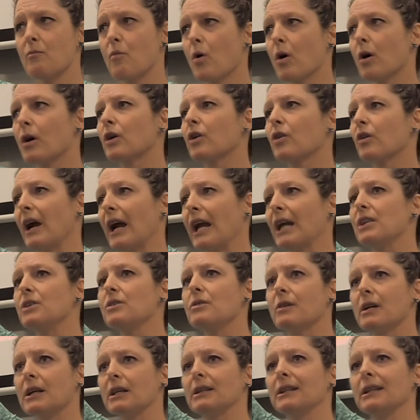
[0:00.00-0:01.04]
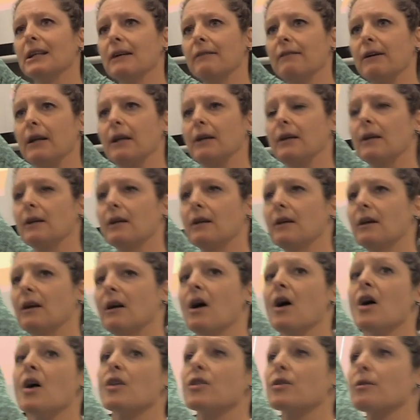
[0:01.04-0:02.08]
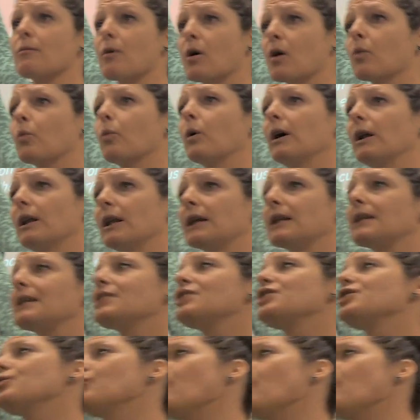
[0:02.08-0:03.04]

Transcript: more gray you can live in. The more willingness